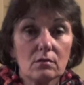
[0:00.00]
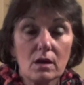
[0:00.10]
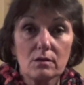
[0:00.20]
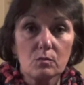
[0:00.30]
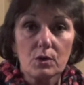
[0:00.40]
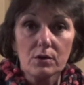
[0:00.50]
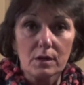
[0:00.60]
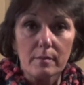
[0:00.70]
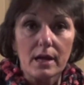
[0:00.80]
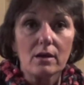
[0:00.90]
not spoken
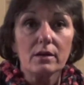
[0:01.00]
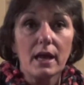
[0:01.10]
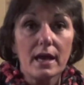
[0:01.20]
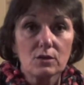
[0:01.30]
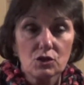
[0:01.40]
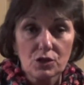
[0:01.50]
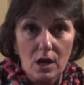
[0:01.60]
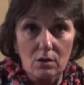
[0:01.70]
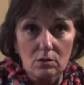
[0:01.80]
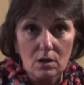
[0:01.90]
about as
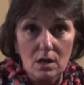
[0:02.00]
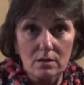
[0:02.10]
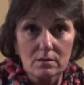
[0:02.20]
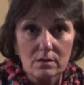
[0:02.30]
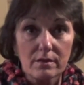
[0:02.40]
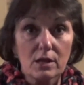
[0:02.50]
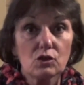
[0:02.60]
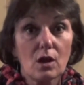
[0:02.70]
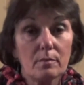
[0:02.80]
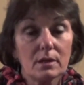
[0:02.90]
child loss, and that
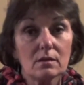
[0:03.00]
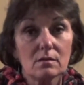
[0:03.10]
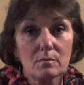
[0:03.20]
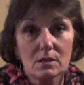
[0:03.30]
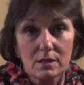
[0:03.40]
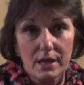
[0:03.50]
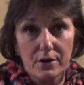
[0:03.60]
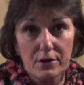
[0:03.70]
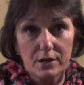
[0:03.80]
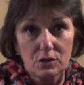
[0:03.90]
topic is
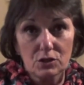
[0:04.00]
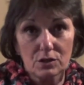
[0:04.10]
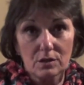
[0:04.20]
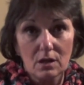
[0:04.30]
miscarriage.